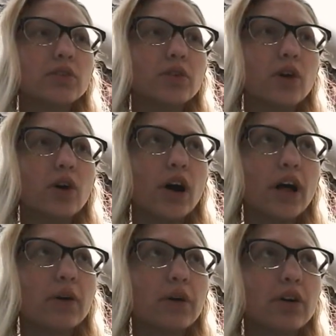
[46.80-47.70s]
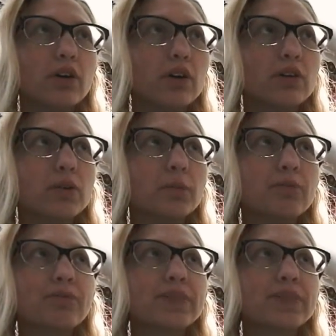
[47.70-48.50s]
Arial